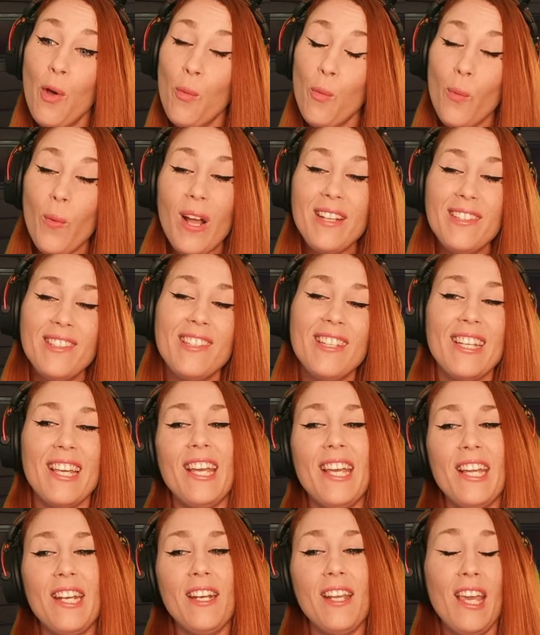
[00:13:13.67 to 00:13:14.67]
Once
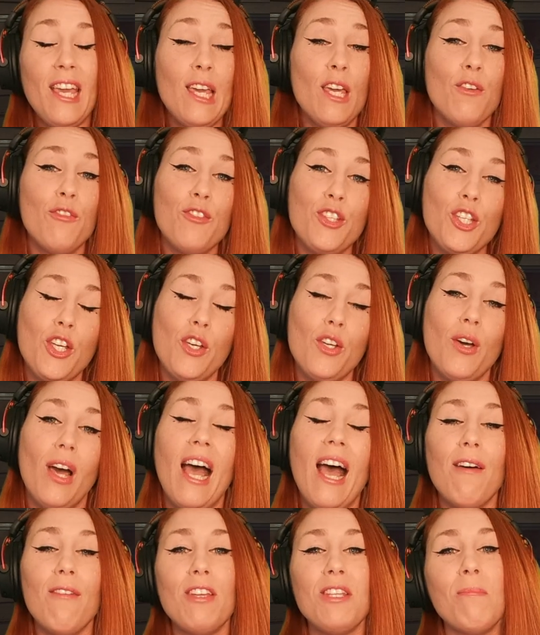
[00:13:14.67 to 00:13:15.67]
again, if you
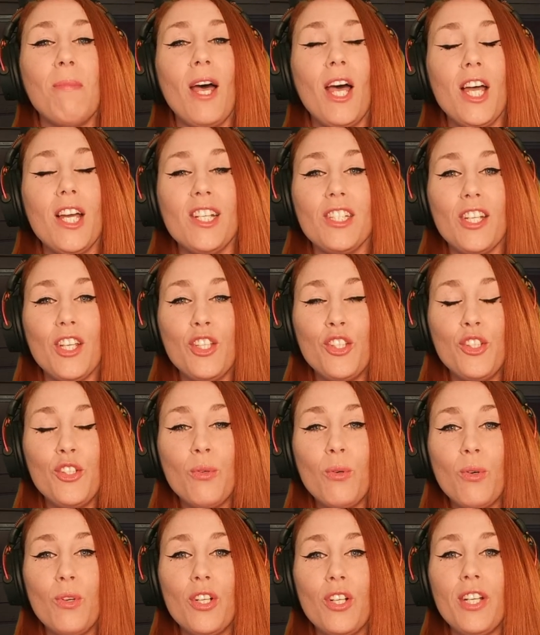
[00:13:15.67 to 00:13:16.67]
haven't bought
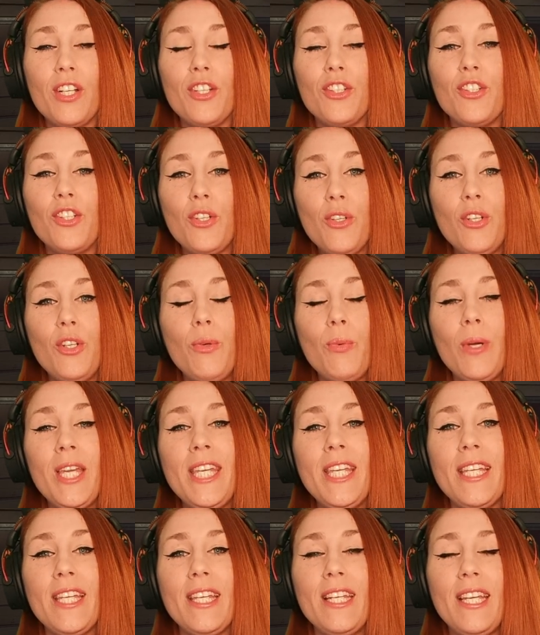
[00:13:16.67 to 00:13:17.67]
your Dune
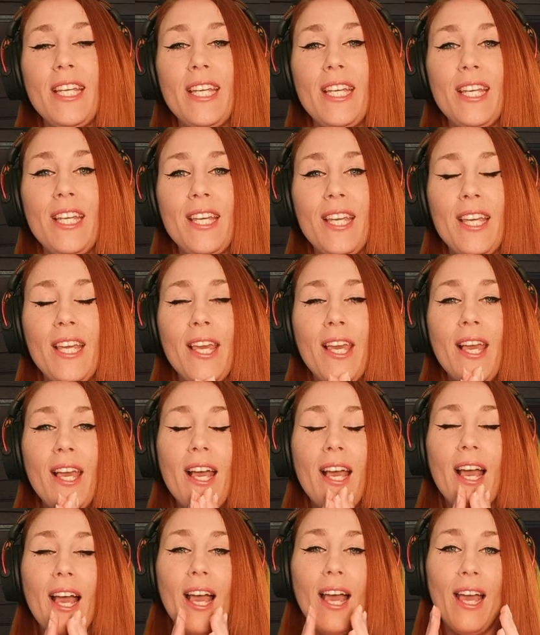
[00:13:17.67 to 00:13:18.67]
Awakening
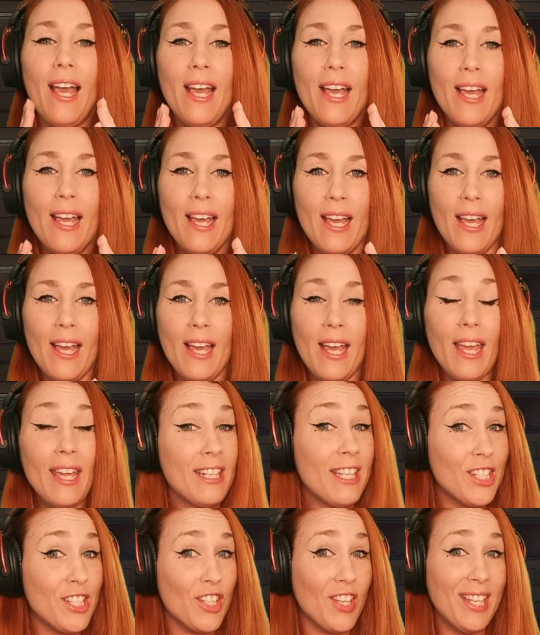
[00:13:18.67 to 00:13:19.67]

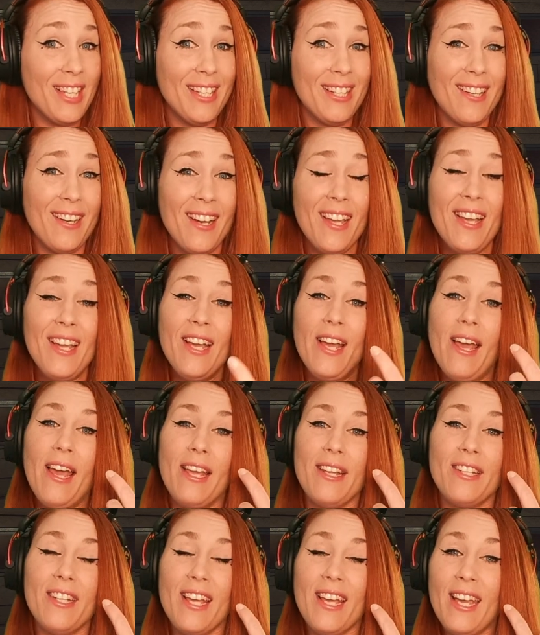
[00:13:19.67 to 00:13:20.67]
edition,
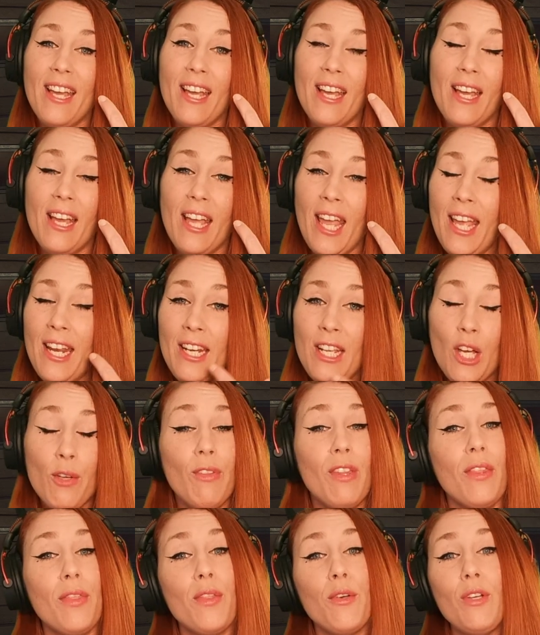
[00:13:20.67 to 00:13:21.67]
any of
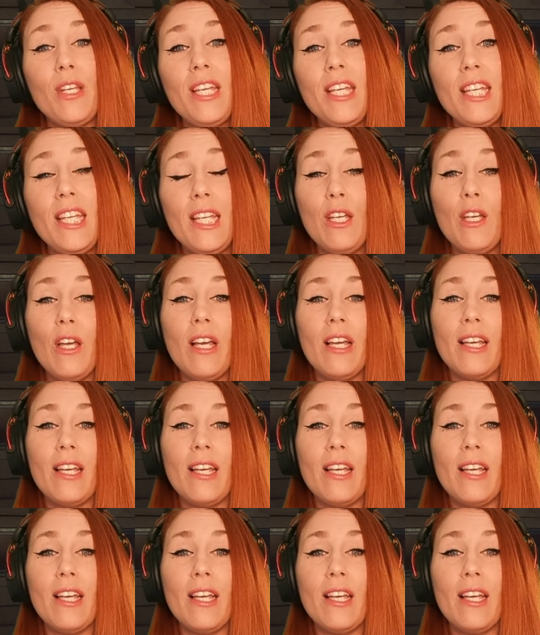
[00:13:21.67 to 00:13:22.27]
the three